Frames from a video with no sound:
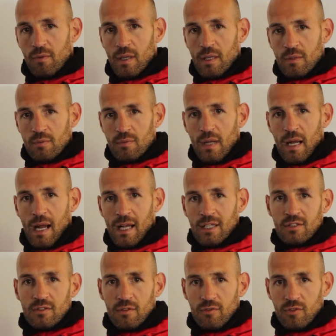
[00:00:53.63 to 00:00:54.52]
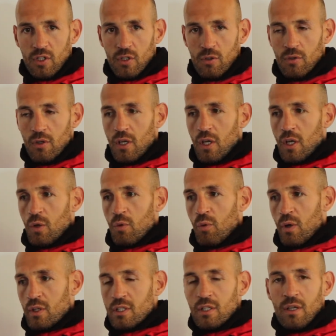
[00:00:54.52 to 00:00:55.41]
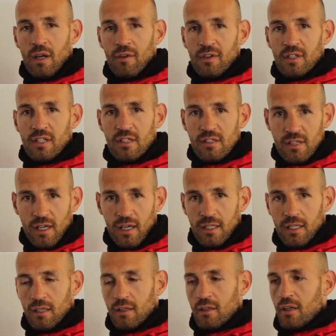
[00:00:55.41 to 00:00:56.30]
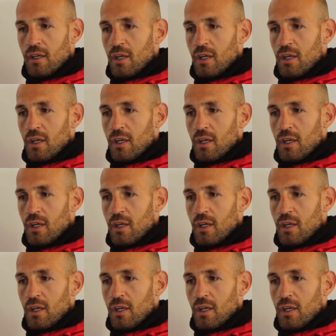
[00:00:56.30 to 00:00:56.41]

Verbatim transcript: is asked of you, when you have a desire,